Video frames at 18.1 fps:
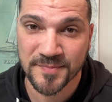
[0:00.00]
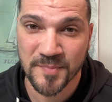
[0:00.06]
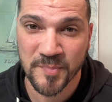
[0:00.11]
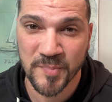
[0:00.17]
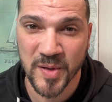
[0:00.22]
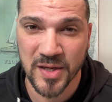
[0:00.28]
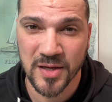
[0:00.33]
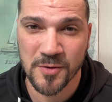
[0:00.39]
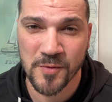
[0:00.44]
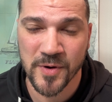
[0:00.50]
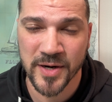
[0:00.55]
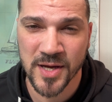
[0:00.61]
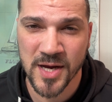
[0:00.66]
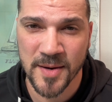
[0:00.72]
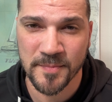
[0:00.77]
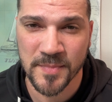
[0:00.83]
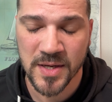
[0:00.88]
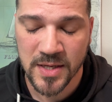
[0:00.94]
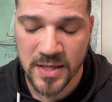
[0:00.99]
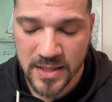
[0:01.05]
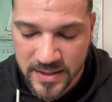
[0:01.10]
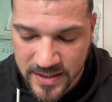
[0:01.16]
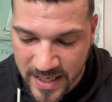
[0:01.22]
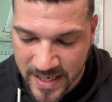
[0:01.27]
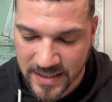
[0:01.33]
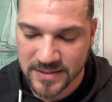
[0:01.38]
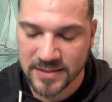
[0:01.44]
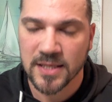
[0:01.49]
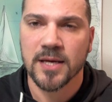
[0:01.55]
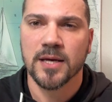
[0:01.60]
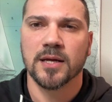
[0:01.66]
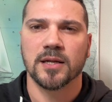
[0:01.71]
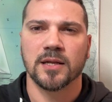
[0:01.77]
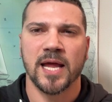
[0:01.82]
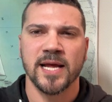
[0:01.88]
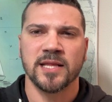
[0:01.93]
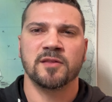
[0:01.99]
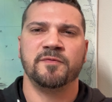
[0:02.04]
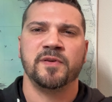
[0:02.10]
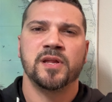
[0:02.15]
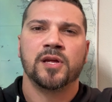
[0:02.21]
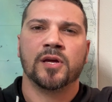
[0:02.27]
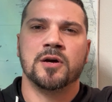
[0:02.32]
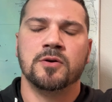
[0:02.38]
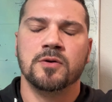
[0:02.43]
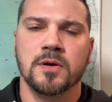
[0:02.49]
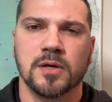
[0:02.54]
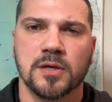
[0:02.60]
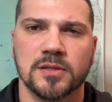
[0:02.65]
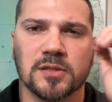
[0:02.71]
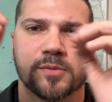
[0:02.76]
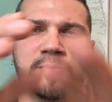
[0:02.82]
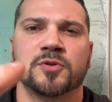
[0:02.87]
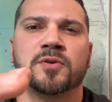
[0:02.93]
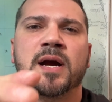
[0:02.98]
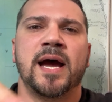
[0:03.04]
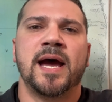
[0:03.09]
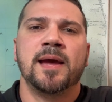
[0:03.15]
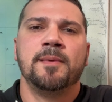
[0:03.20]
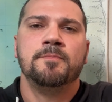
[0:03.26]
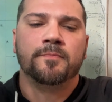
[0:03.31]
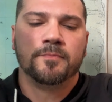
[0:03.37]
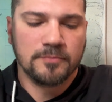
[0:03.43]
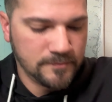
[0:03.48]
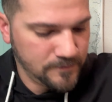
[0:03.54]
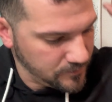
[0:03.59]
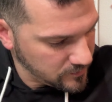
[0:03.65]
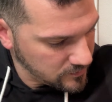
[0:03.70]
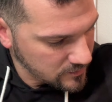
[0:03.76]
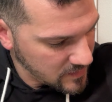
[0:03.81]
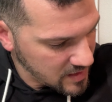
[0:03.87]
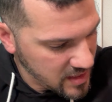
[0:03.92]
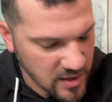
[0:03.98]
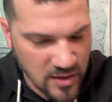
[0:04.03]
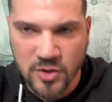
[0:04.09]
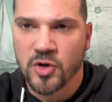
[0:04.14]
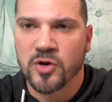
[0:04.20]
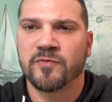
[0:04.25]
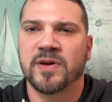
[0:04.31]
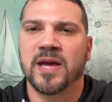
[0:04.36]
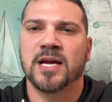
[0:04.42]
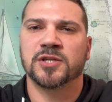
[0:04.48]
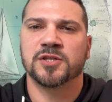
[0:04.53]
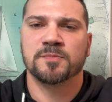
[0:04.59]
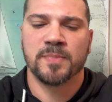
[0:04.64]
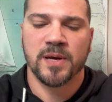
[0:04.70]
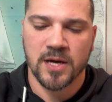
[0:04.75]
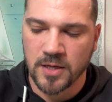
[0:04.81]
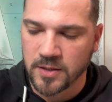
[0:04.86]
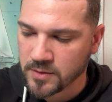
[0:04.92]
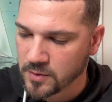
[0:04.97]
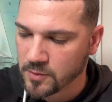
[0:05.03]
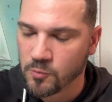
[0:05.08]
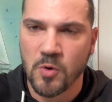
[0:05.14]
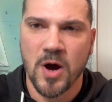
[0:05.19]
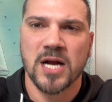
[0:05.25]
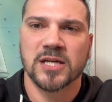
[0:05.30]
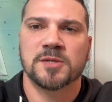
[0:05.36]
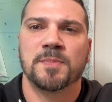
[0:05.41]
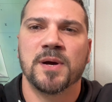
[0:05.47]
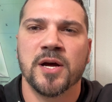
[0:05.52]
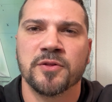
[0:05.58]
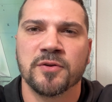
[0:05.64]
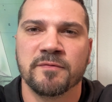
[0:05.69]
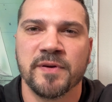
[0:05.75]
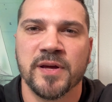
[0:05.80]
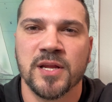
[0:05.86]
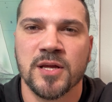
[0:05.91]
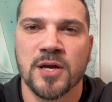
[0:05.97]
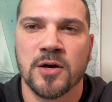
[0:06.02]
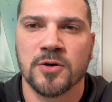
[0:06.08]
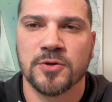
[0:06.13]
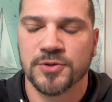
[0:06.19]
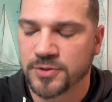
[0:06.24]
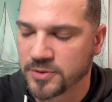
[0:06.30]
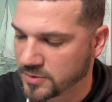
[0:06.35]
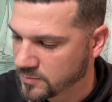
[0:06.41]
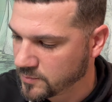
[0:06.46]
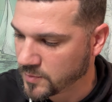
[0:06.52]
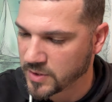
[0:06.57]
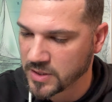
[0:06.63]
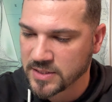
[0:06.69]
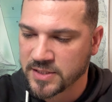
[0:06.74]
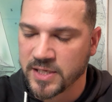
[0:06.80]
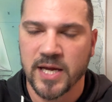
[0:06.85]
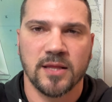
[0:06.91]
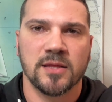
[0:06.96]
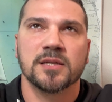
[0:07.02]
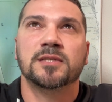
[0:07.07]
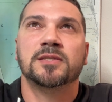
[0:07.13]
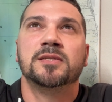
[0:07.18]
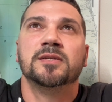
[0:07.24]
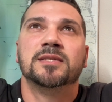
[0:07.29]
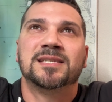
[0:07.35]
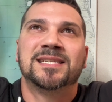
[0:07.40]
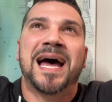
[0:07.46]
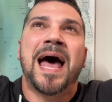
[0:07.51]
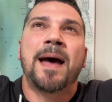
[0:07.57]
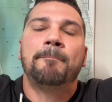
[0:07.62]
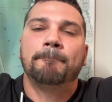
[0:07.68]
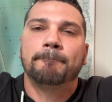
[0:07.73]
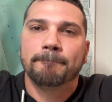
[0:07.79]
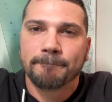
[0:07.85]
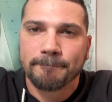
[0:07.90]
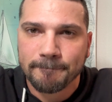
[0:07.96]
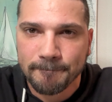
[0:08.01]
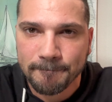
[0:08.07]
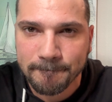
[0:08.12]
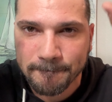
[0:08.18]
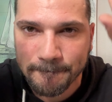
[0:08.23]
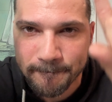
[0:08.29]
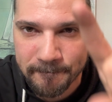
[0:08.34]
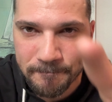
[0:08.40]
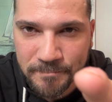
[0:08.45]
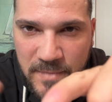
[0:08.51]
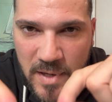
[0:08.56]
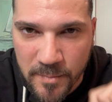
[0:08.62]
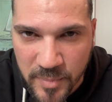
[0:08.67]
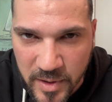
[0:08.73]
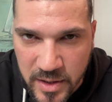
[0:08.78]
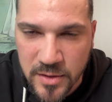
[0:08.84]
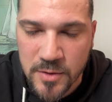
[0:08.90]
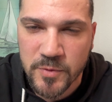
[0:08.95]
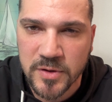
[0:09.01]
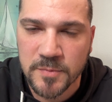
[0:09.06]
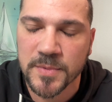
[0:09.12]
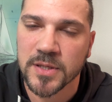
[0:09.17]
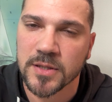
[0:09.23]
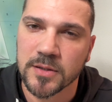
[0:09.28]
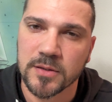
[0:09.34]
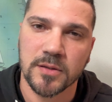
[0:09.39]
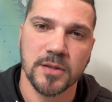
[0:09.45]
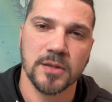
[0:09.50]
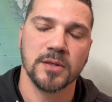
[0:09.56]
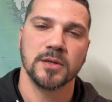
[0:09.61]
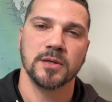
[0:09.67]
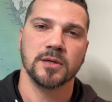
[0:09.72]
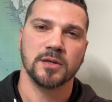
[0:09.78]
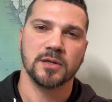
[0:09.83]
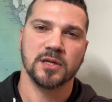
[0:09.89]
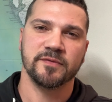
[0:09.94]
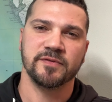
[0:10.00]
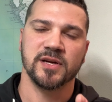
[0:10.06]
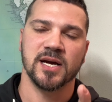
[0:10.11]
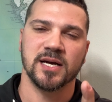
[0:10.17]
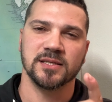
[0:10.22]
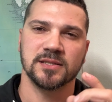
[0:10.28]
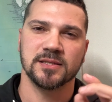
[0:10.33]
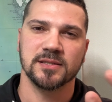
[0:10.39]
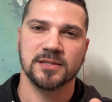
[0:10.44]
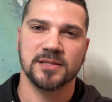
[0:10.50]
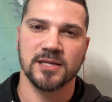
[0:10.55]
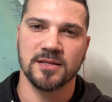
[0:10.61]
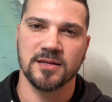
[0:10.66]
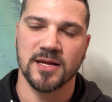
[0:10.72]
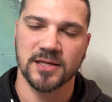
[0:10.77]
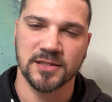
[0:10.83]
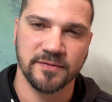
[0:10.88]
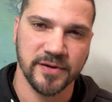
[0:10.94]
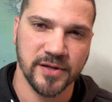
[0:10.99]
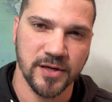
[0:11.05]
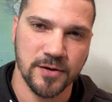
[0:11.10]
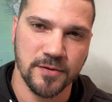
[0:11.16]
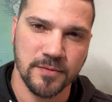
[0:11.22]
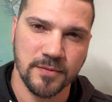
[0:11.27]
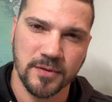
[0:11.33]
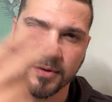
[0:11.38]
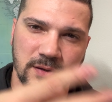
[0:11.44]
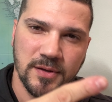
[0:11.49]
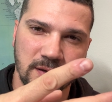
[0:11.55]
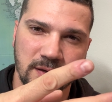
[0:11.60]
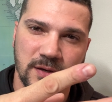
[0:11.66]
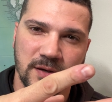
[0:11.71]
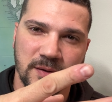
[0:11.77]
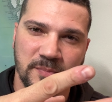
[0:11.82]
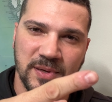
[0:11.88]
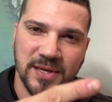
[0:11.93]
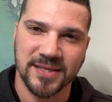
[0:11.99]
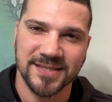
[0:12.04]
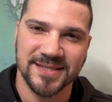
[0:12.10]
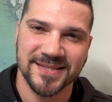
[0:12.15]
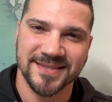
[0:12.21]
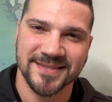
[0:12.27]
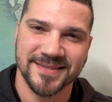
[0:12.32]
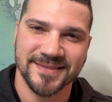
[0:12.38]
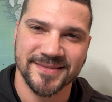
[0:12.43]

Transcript: Pick you one up. Guys, like the video, subscribe, hit the notification bell, watch my other videos. We're going to take this to the top. I'm bringing you with me. Love you guys. See you in the next video. Peace.